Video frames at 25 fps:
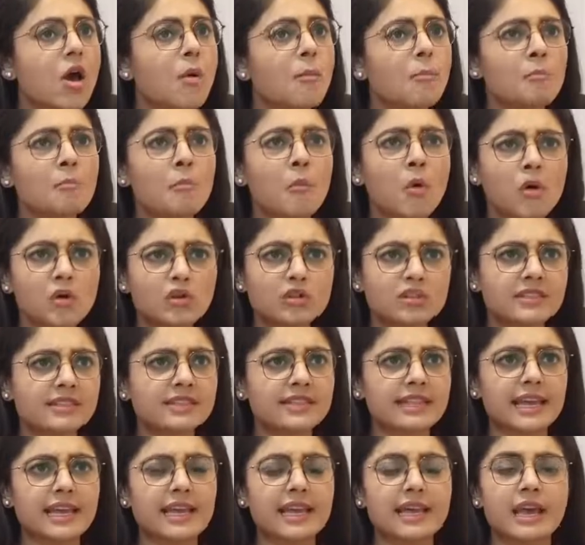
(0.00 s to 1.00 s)

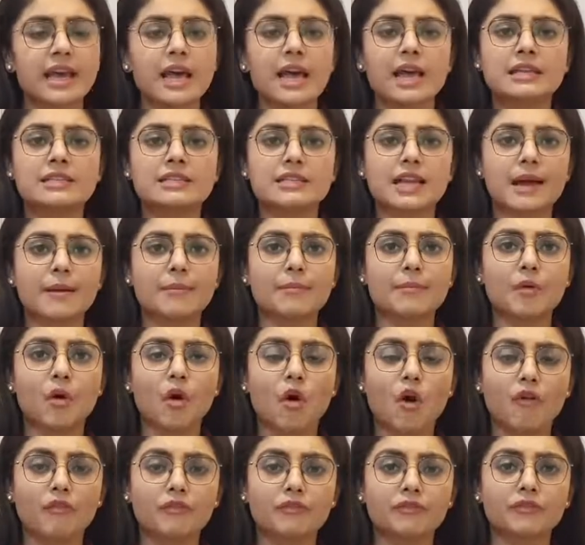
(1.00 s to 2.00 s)
mostly some
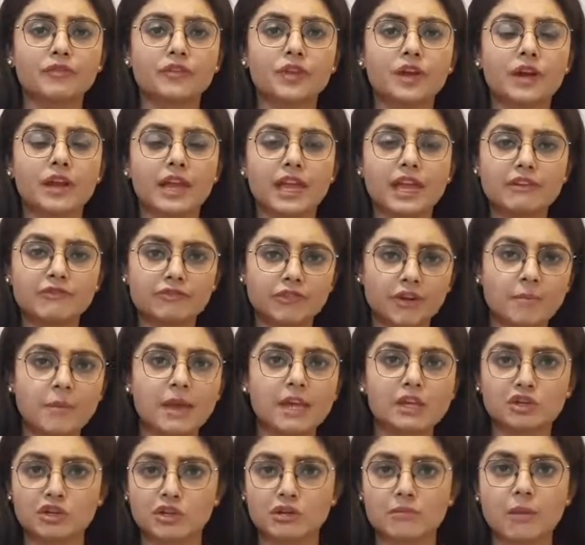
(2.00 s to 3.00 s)
of the
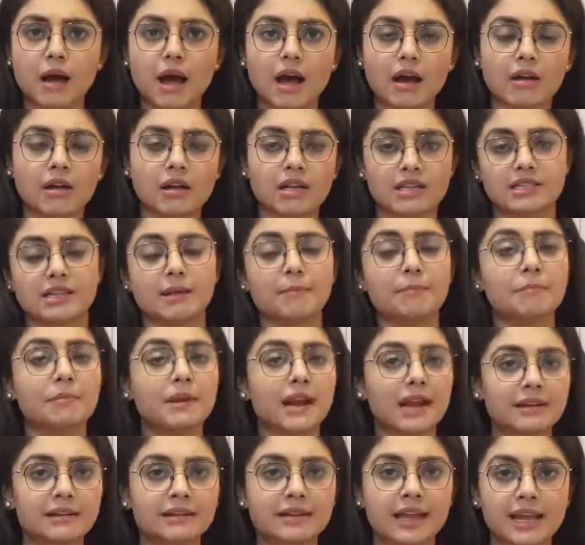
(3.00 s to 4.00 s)
inflammation markers, some
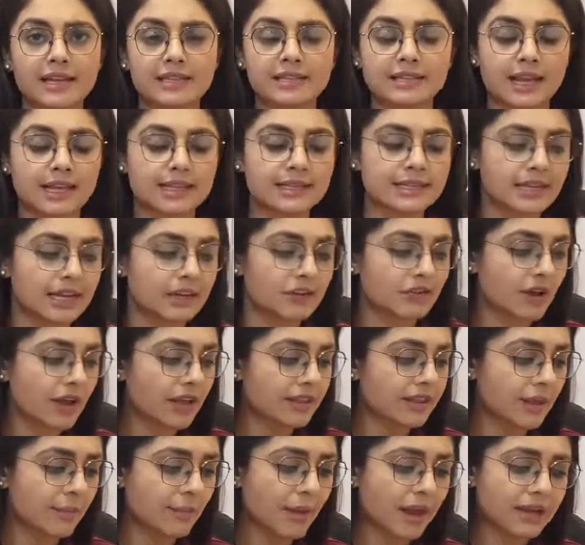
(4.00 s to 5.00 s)
blood tests,
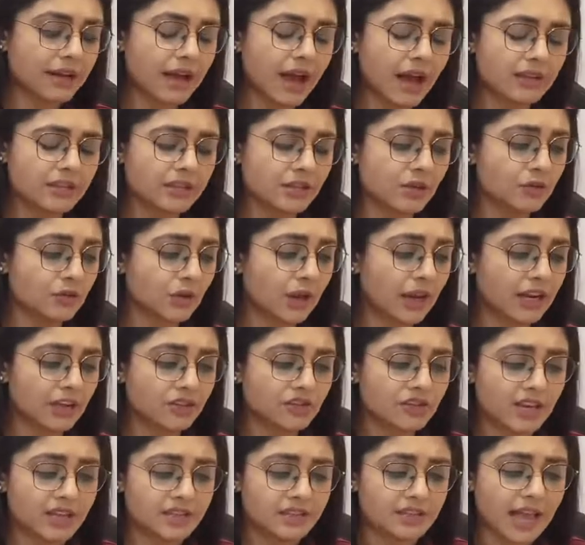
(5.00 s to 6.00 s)
etc. They might ask you to get a
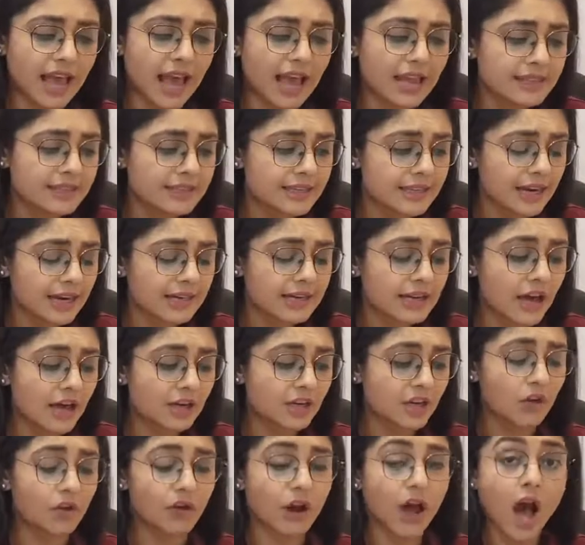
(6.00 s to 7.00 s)
chest X-ray
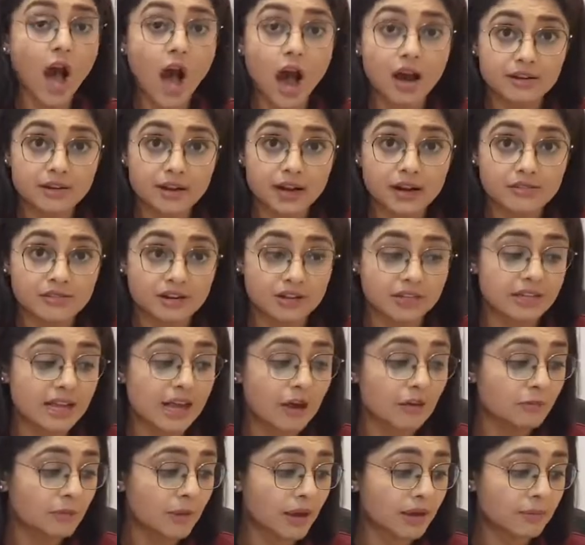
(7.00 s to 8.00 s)
done, your heart
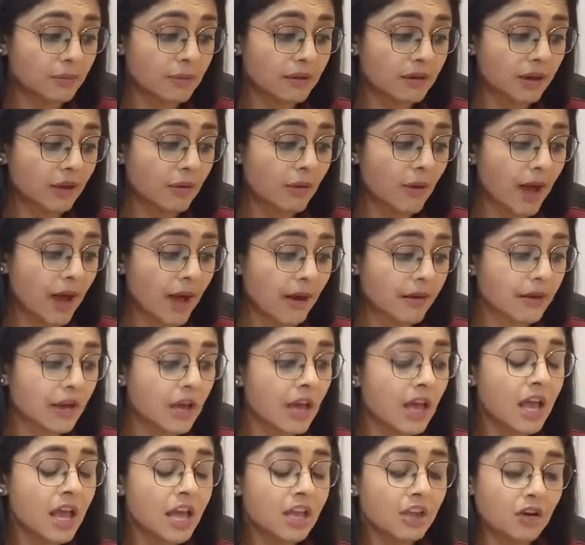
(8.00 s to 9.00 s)
ultrasound might be required,
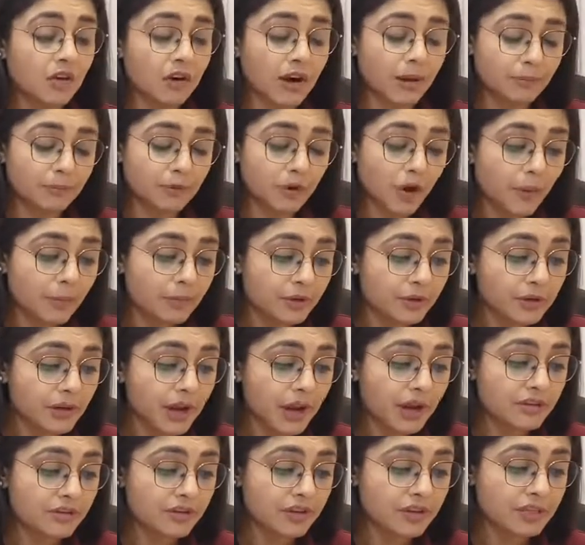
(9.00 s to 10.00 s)
your abdominal
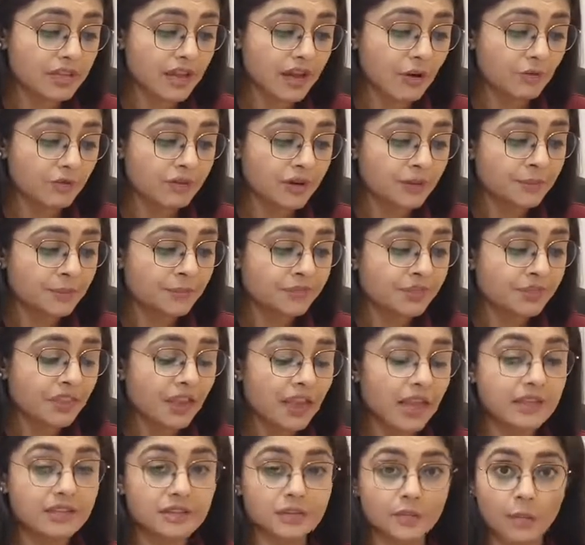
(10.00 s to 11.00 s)
ultrasound
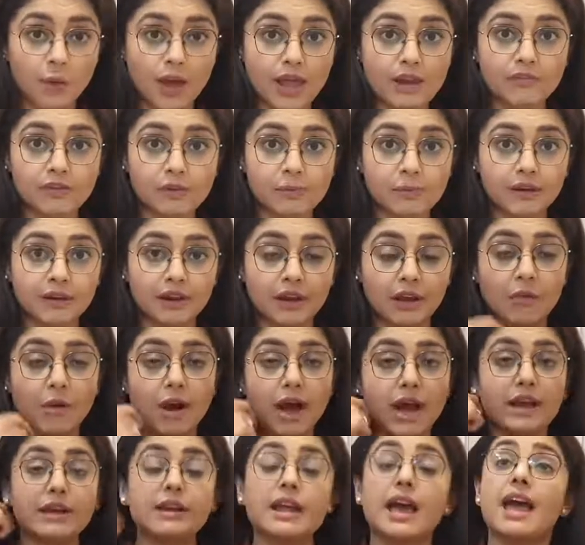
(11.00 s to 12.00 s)
as well will be
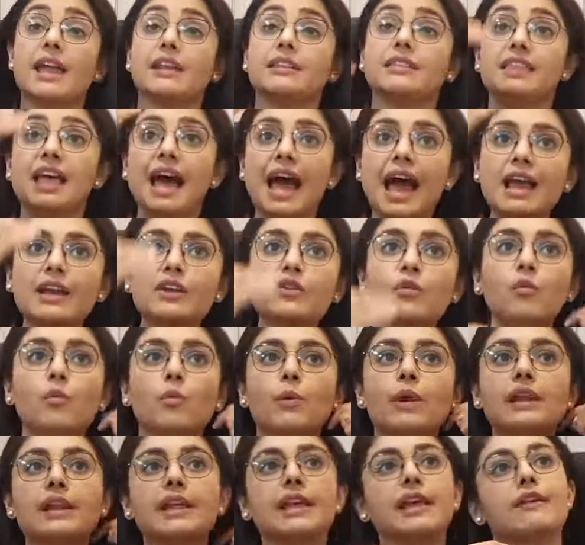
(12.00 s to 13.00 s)
required, and that
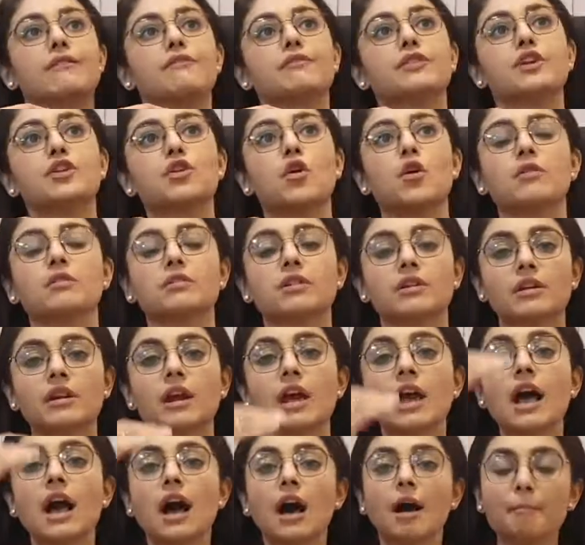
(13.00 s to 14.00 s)
will give the doctor
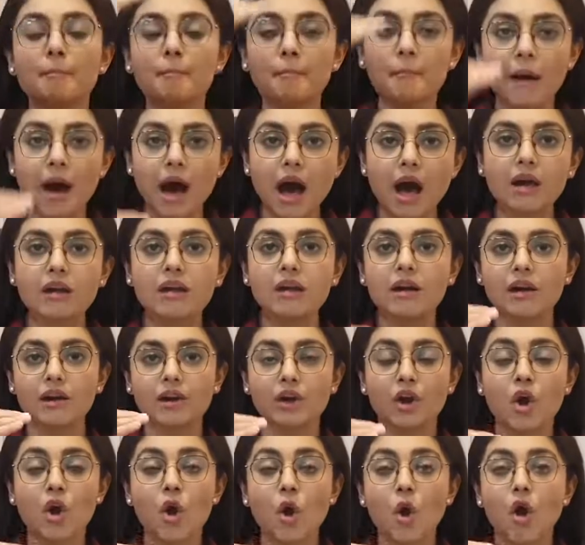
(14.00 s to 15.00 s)
a
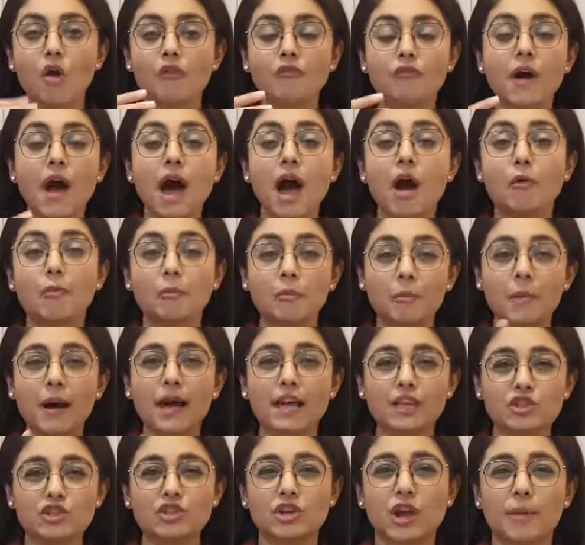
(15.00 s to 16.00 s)
marker of how
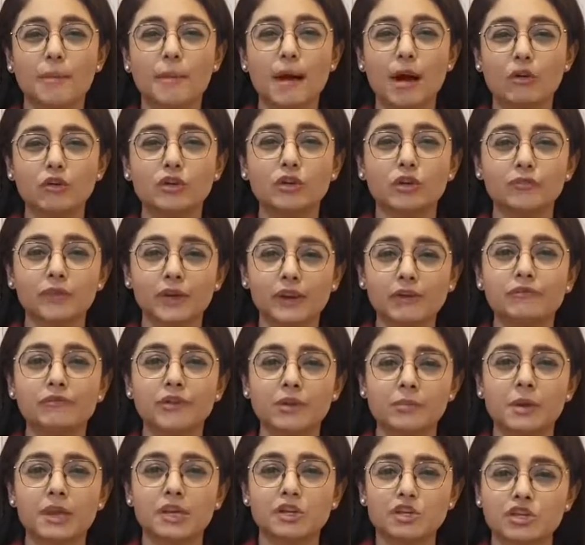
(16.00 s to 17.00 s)
much amount of
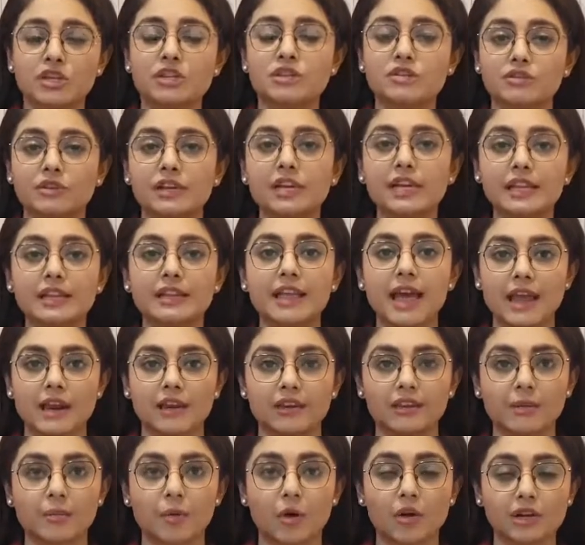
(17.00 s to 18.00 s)
inflammation is really there
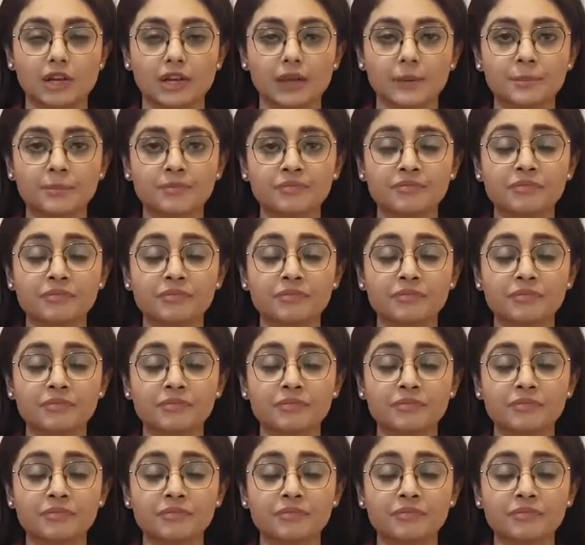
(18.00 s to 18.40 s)
in the body.